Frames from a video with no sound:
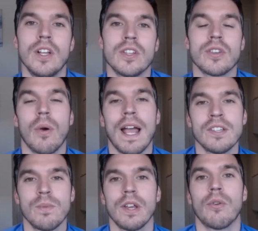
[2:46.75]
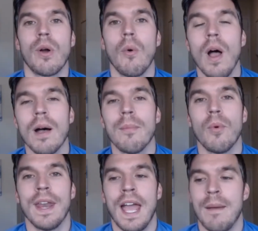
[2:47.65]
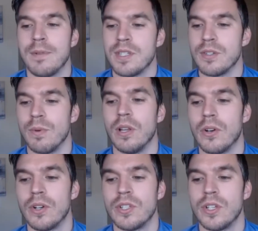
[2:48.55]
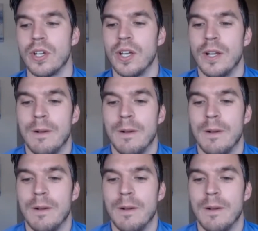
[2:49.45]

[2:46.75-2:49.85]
So as we grow up, what happens is we learn to